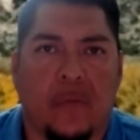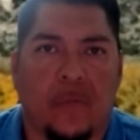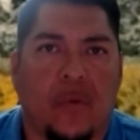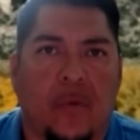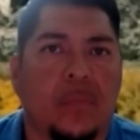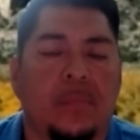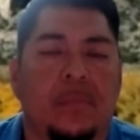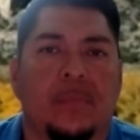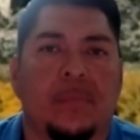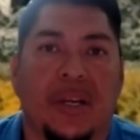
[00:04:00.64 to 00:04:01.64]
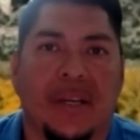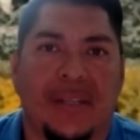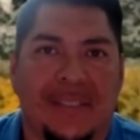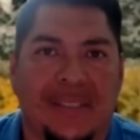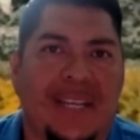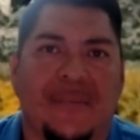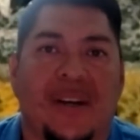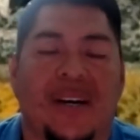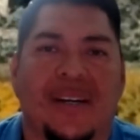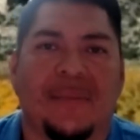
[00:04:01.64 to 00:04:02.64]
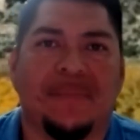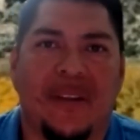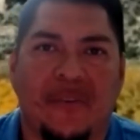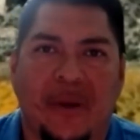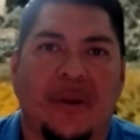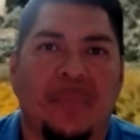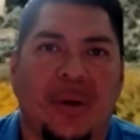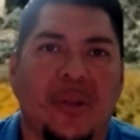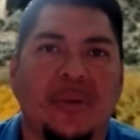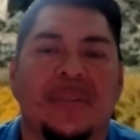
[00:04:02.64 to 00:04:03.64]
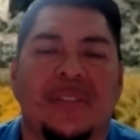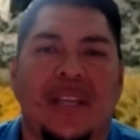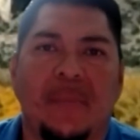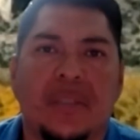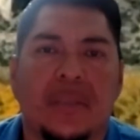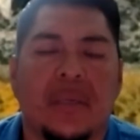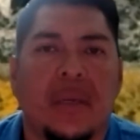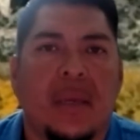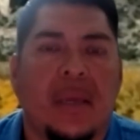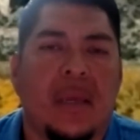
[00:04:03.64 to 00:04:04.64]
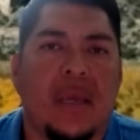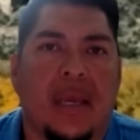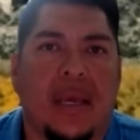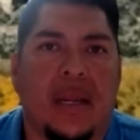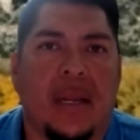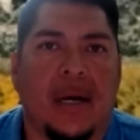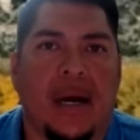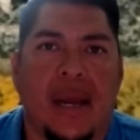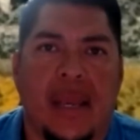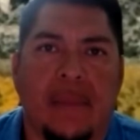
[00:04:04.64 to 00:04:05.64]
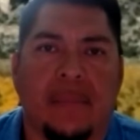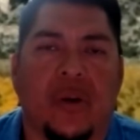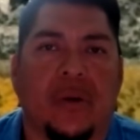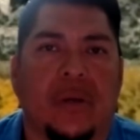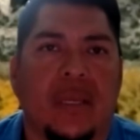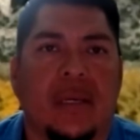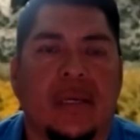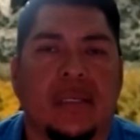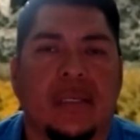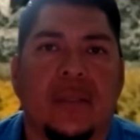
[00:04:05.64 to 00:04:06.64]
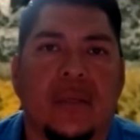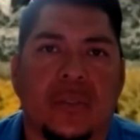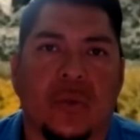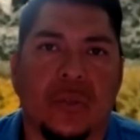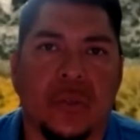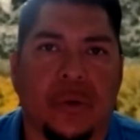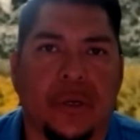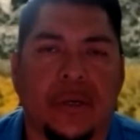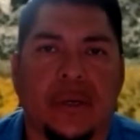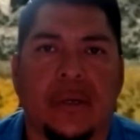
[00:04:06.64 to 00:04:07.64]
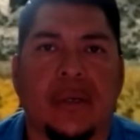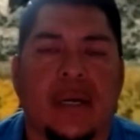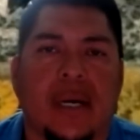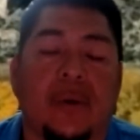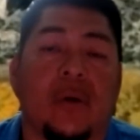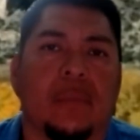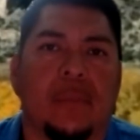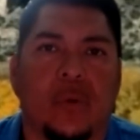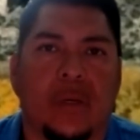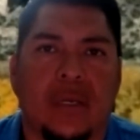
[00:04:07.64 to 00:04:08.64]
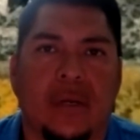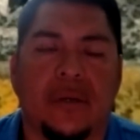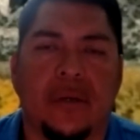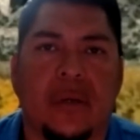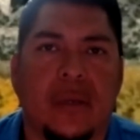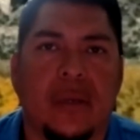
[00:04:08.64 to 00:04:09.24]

full-blooded Native American Pueblo Jemez, and I am currently a social worker working under